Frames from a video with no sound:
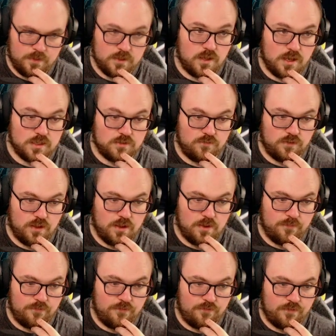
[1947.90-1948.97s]
Let's cast
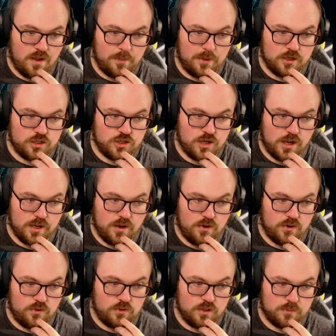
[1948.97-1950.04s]
Flumph. I'm going to Shock
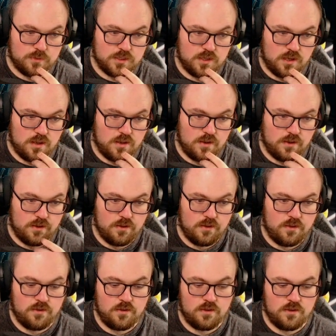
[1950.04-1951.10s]
here to hold up skill.